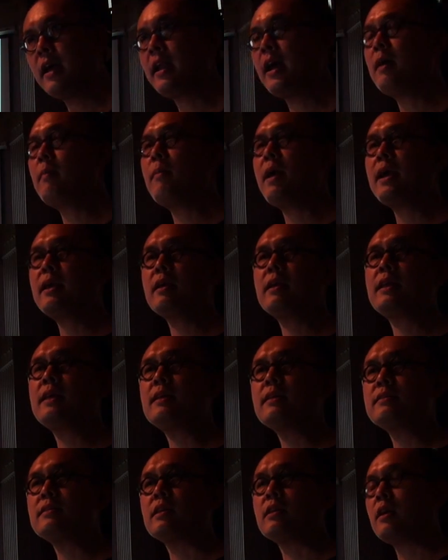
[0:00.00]
And I make it
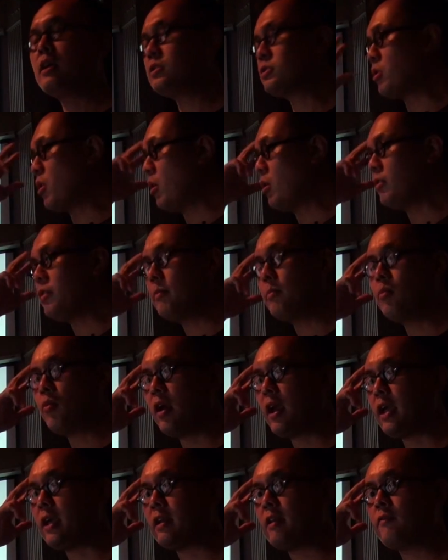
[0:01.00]
easy. It's all in the
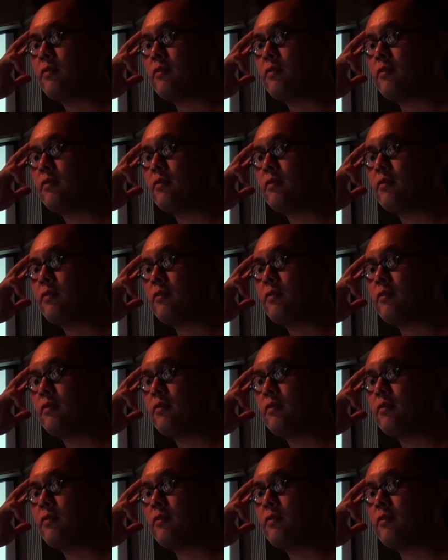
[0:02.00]
brain.